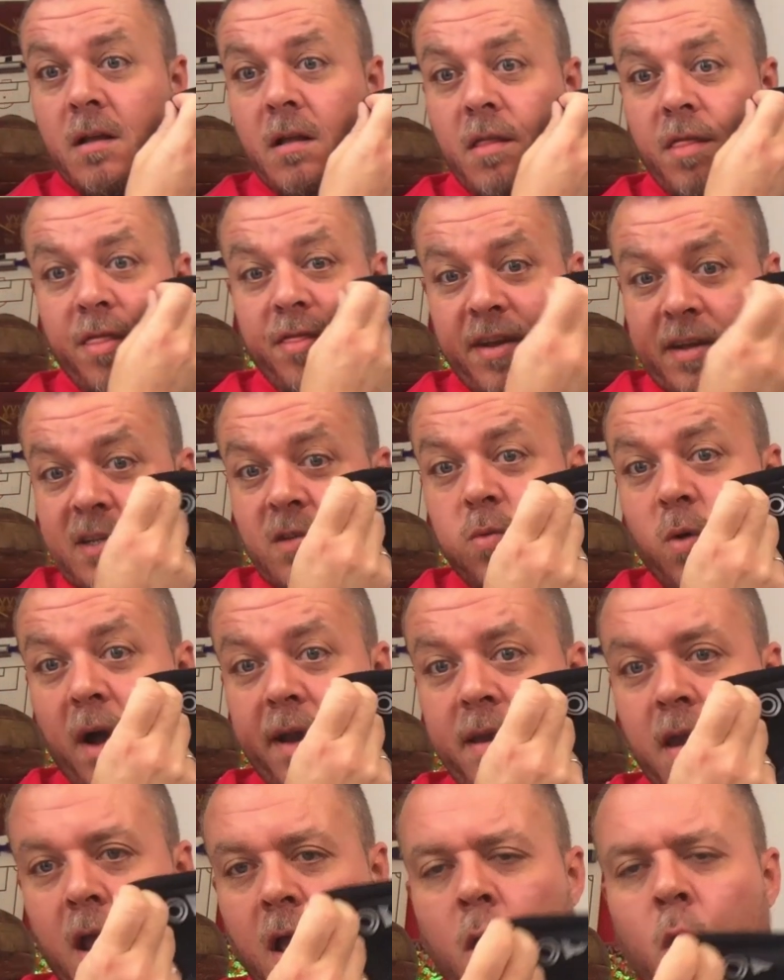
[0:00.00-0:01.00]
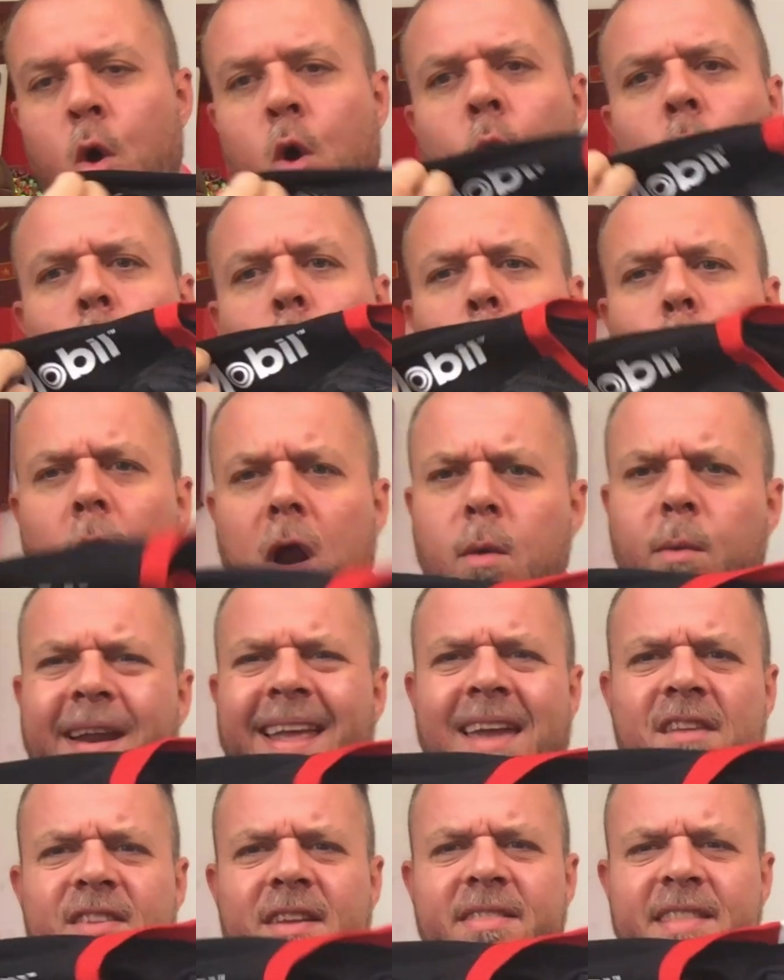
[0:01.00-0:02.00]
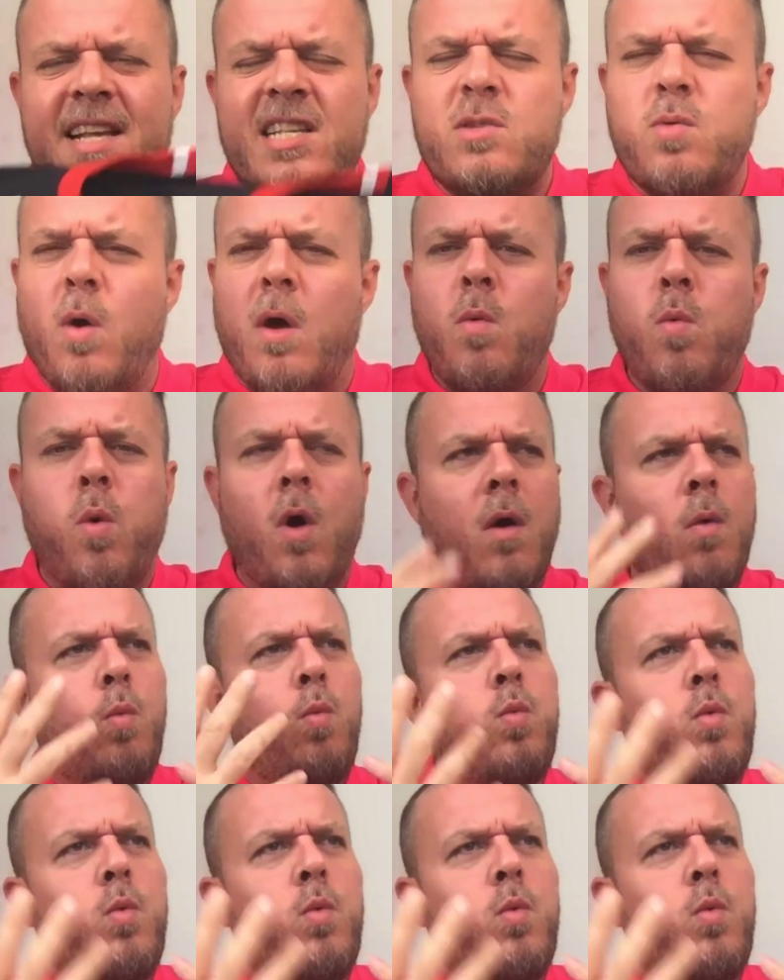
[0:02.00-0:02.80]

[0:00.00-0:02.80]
this one, what are we giving this one? What?